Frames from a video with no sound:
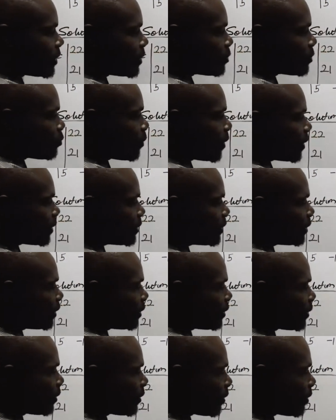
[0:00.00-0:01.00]
is 20,
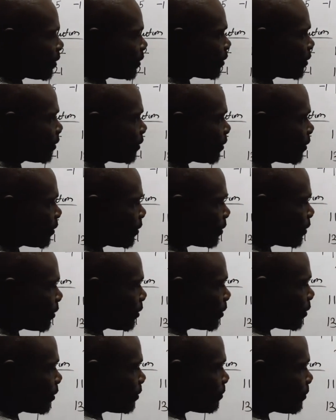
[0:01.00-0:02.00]

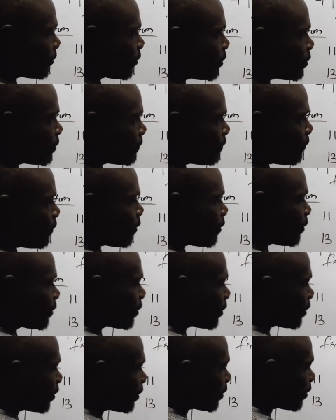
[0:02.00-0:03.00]
because it's 4.
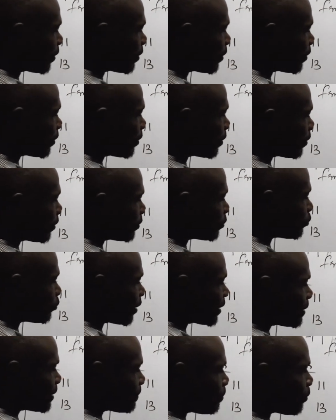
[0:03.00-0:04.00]

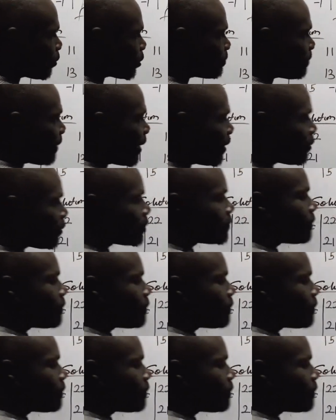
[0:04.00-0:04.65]
20 plus minus